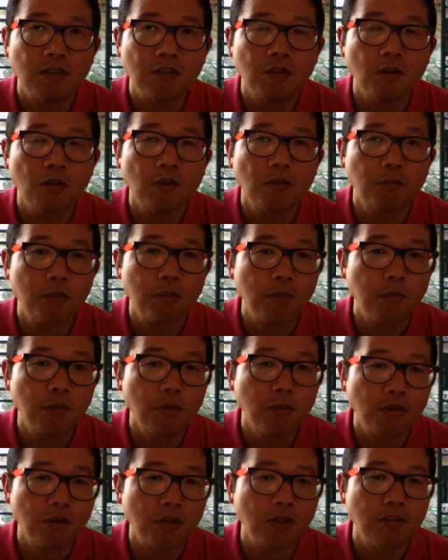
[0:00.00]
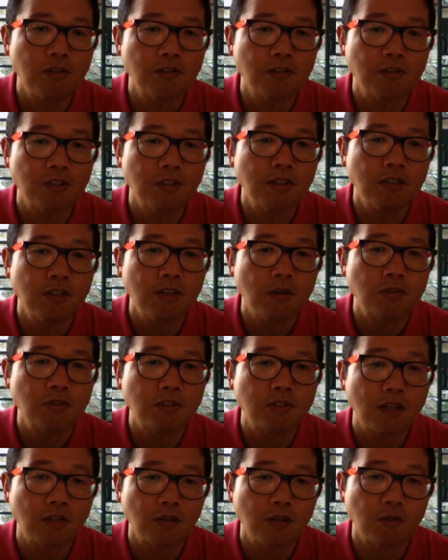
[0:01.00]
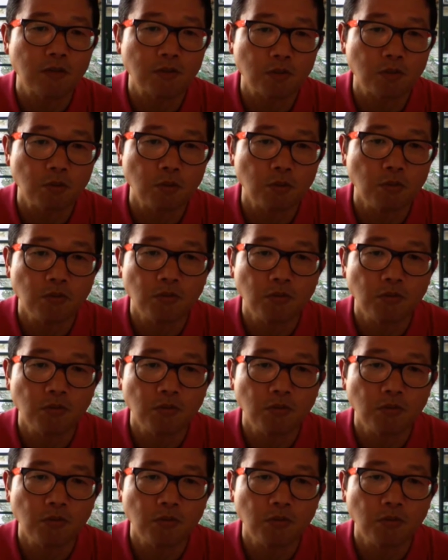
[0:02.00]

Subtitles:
young people can study outside of school,